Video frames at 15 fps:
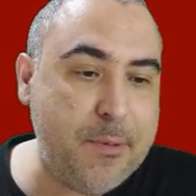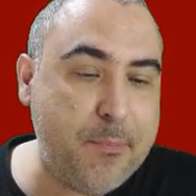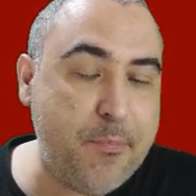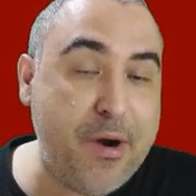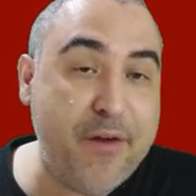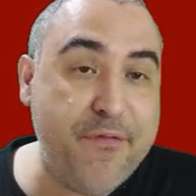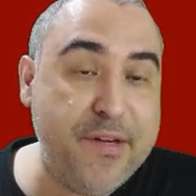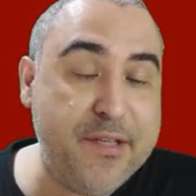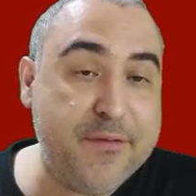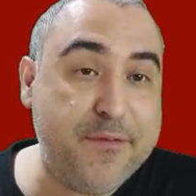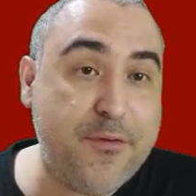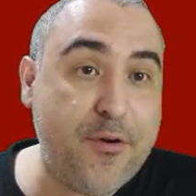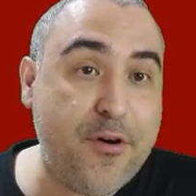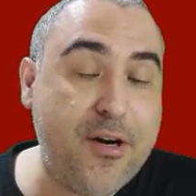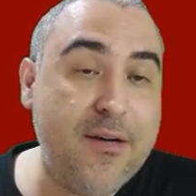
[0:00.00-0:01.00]
prefix
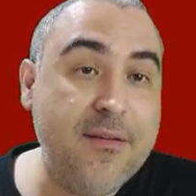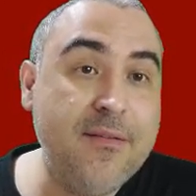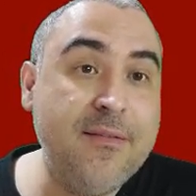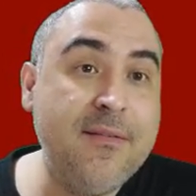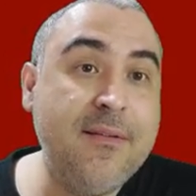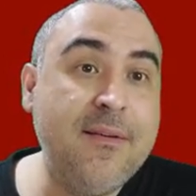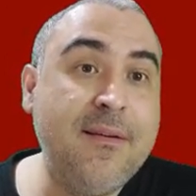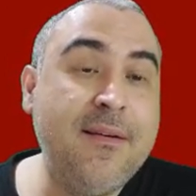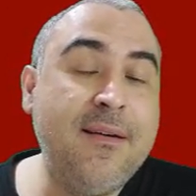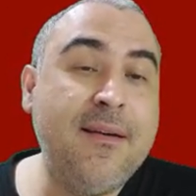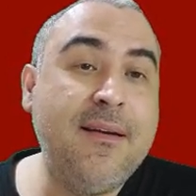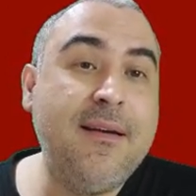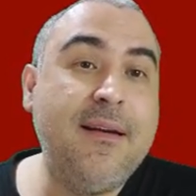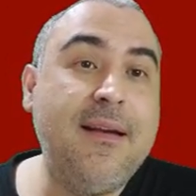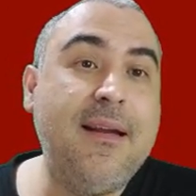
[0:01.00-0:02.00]
for
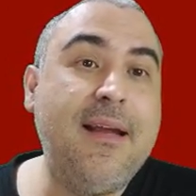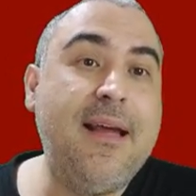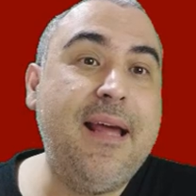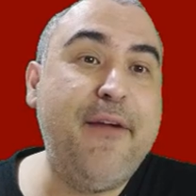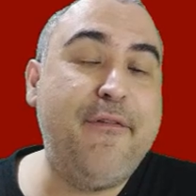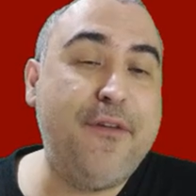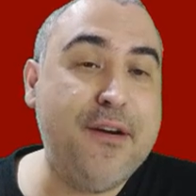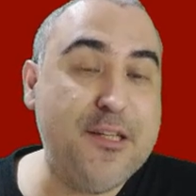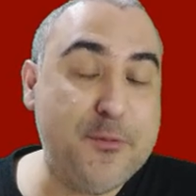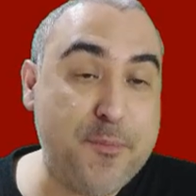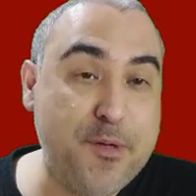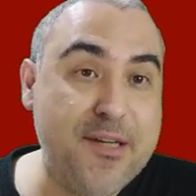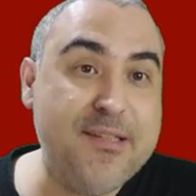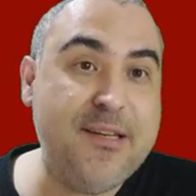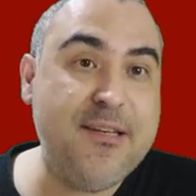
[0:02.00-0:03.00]
a first
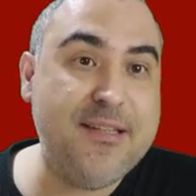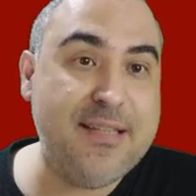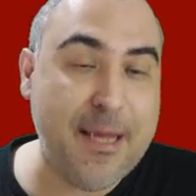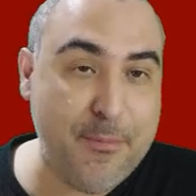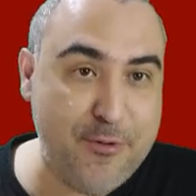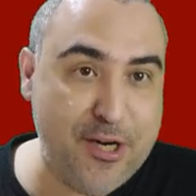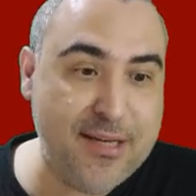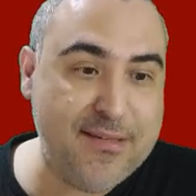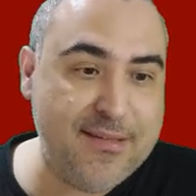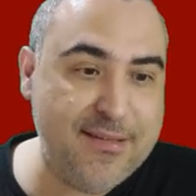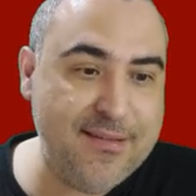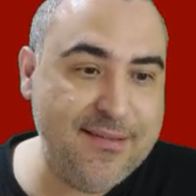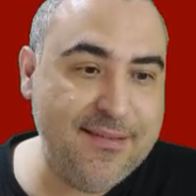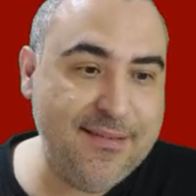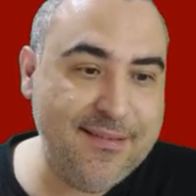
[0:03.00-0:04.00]
person subject.
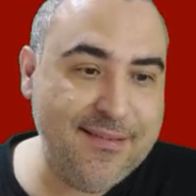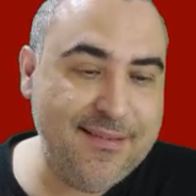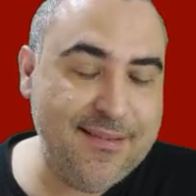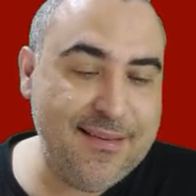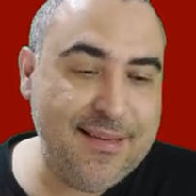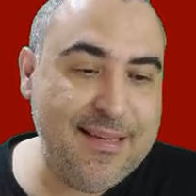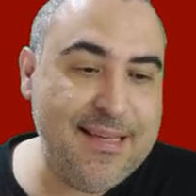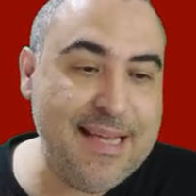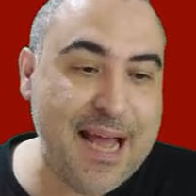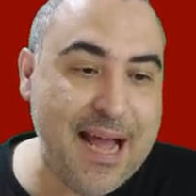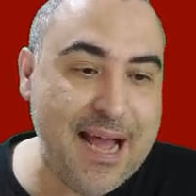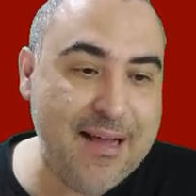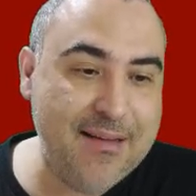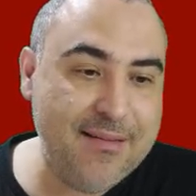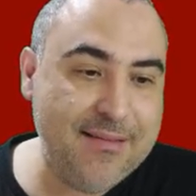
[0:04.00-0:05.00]

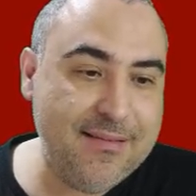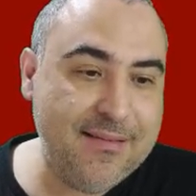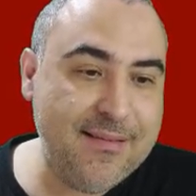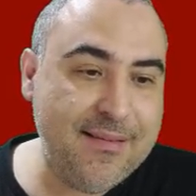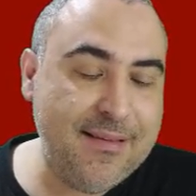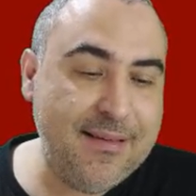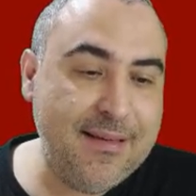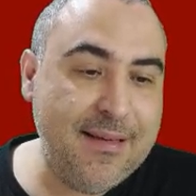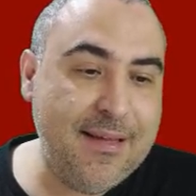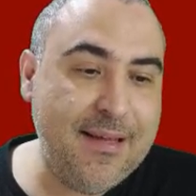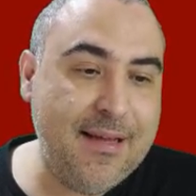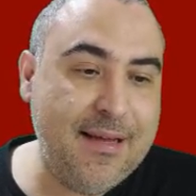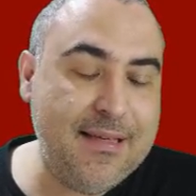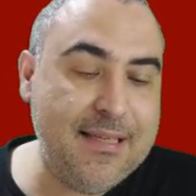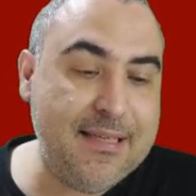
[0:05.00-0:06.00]
Ya.
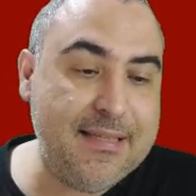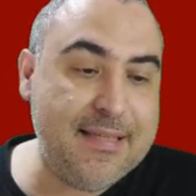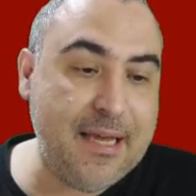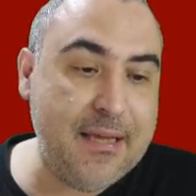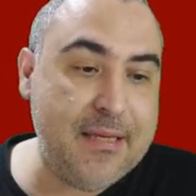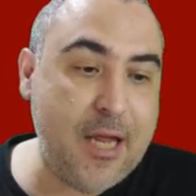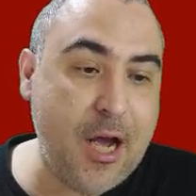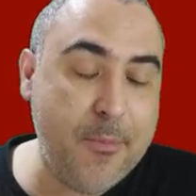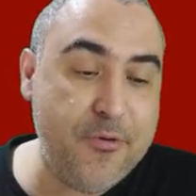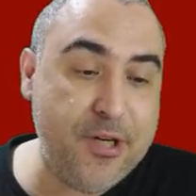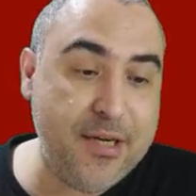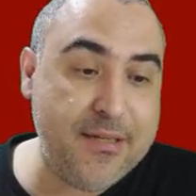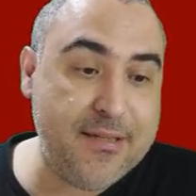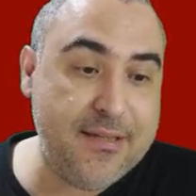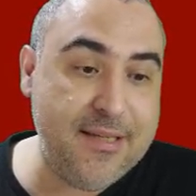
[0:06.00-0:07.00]
The
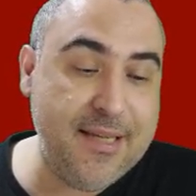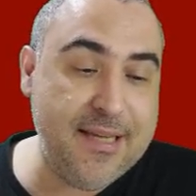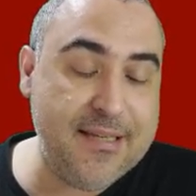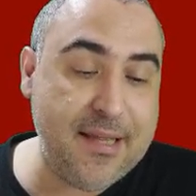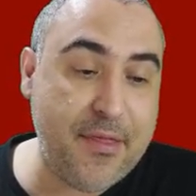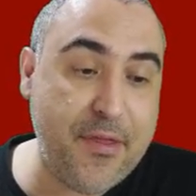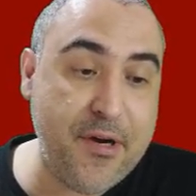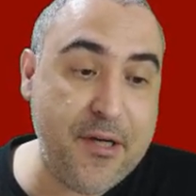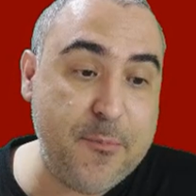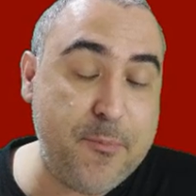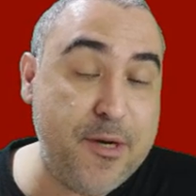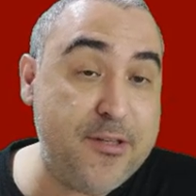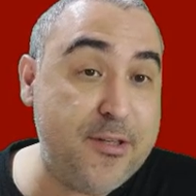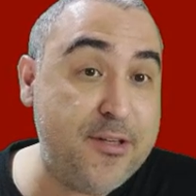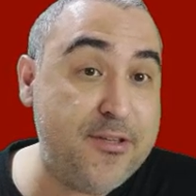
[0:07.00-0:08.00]
object is a third
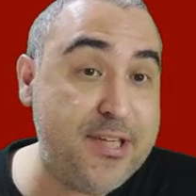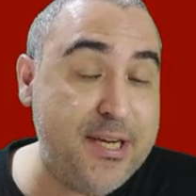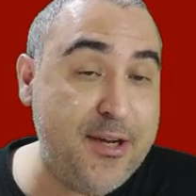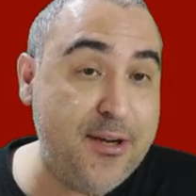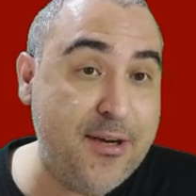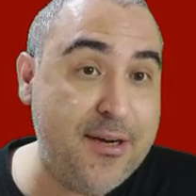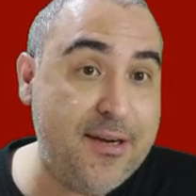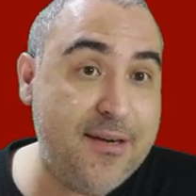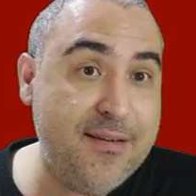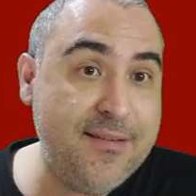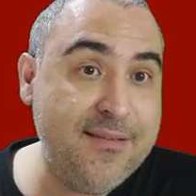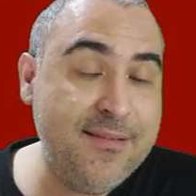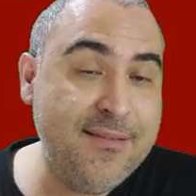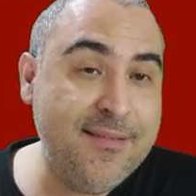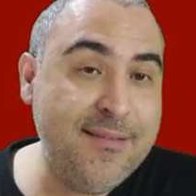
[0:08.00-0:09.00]
person singular
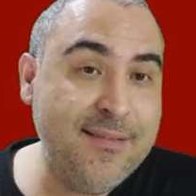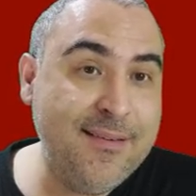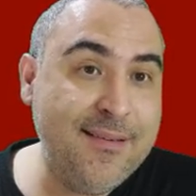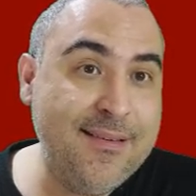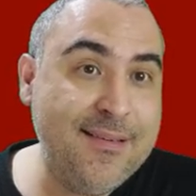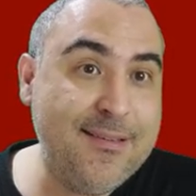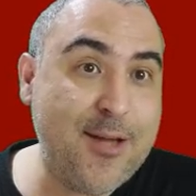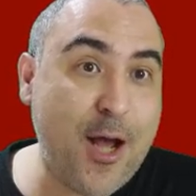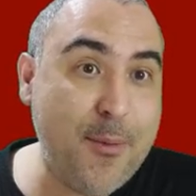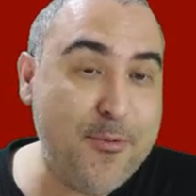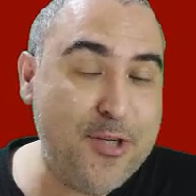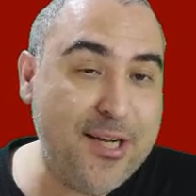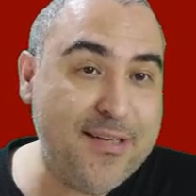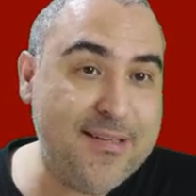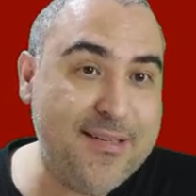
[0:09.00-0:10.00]

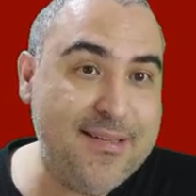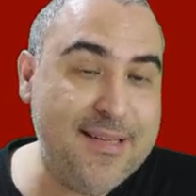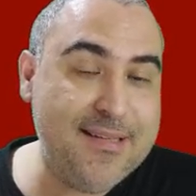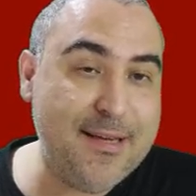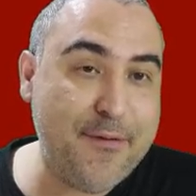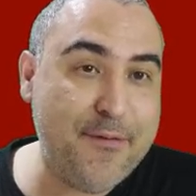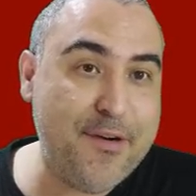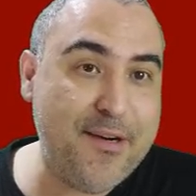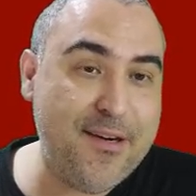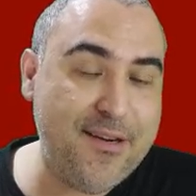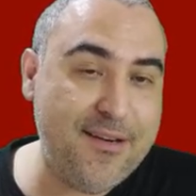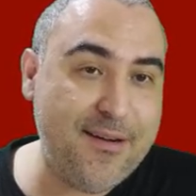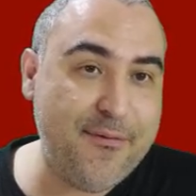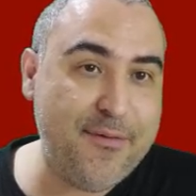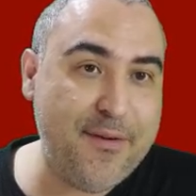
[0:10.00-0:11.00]
object, the
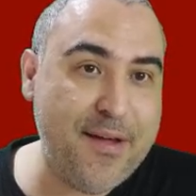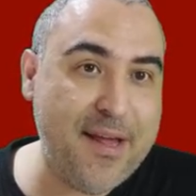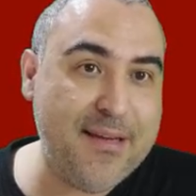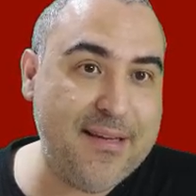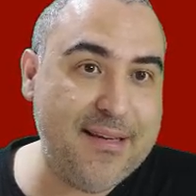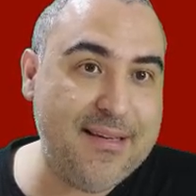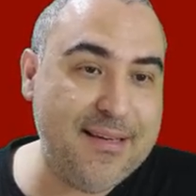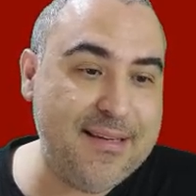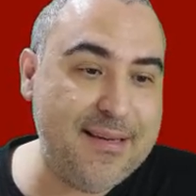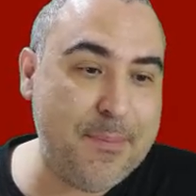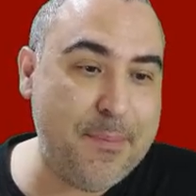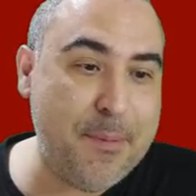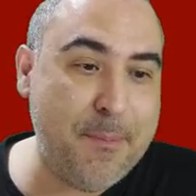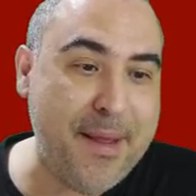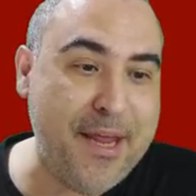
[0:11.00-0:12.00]
sufferer of
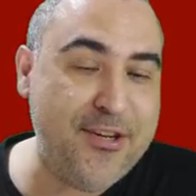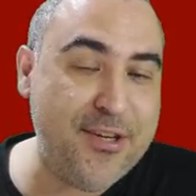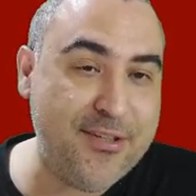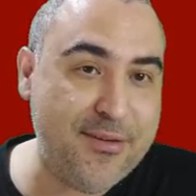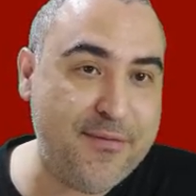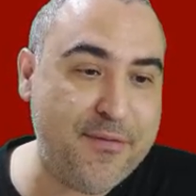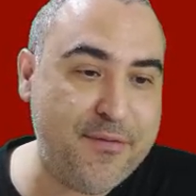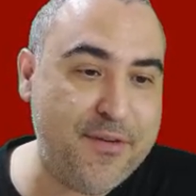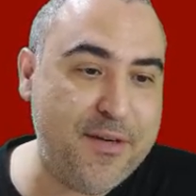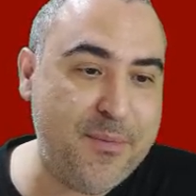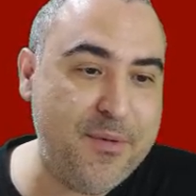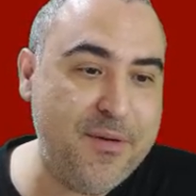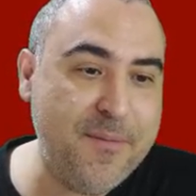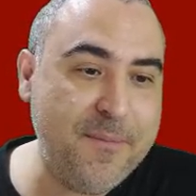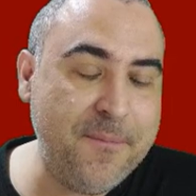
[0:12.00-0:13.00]
the patient of the verb.